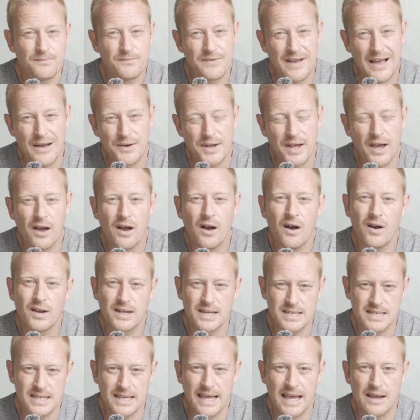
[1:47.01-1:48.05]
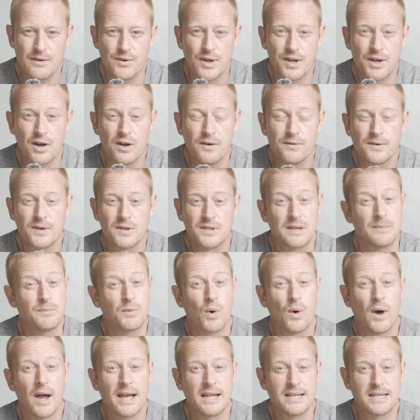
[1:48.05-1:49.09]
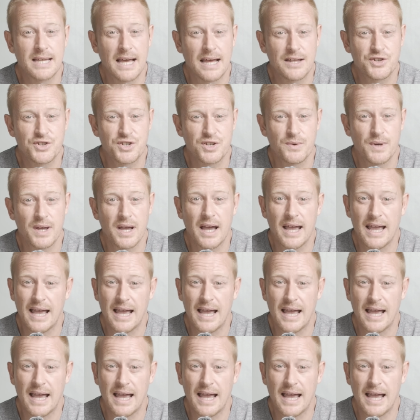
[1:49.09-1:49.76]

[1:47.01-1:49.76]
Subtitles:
found it hardest to get rid of because I'm quite attached to it.